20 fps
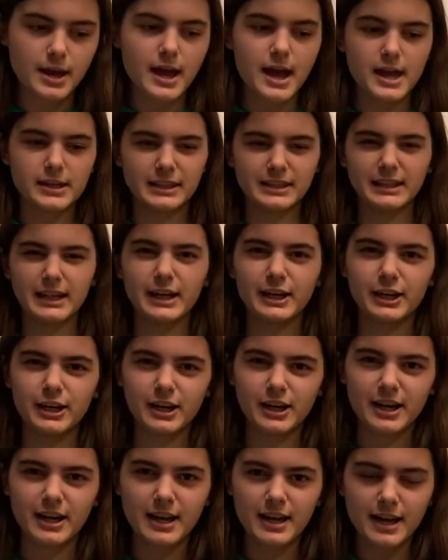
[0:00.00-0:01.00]
And then
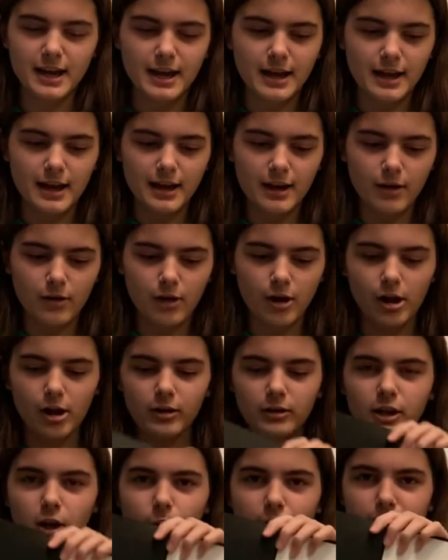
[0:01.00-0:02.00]
later, I'll
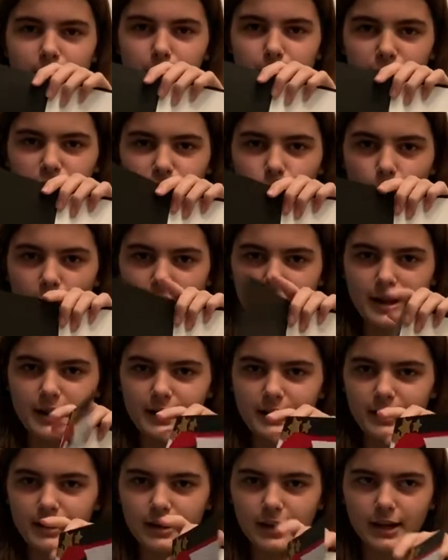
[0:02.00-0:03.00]
go ahead and put the white
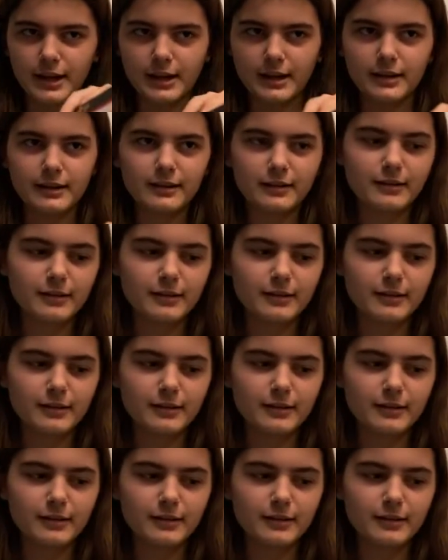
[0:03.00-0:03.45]
in.